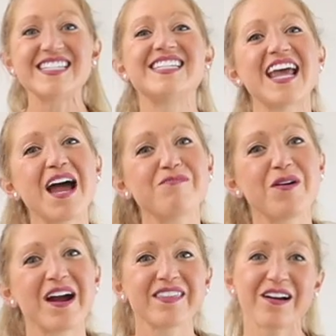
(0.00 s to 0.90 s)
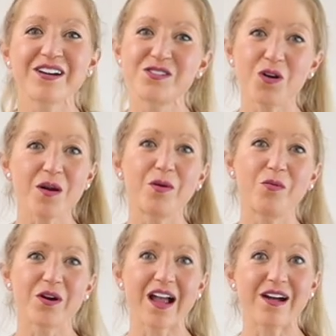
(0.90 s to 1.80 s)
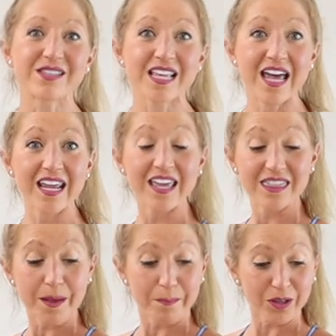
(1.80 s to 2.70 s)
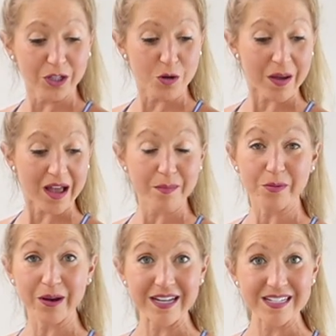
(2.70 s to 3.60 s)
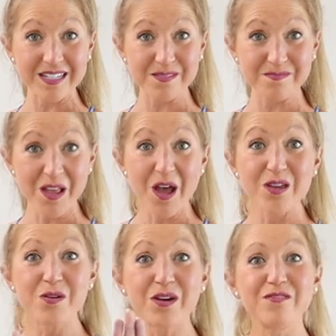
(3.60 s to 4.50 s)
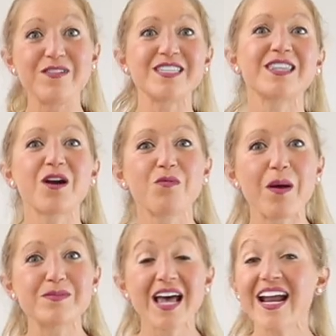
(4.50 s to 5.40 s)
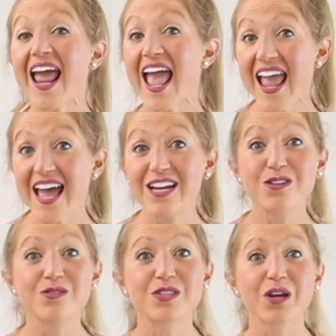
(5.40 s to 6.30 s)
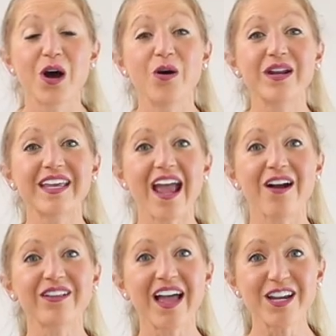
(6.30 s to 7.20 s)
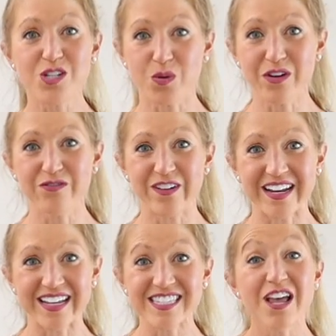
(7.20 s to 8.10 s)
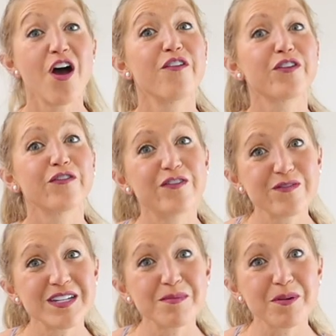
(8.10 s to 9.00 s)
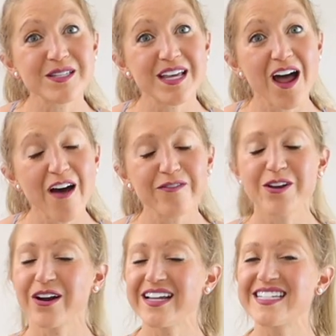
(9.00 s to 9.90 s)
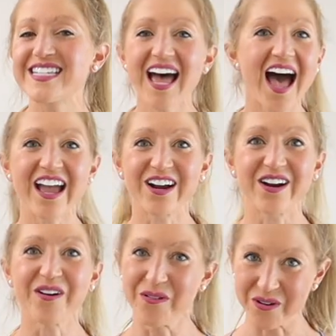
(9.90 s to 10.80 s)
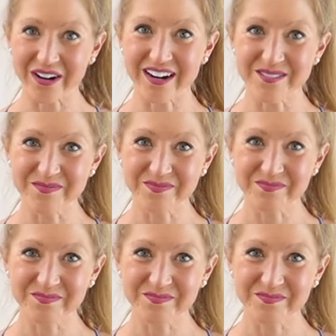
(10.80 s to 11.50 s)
Today I'm wearing their adorable workout set in the Bluema print. You can visit their website and use the code Caroline Jordan Fitness for 15% off your entire order.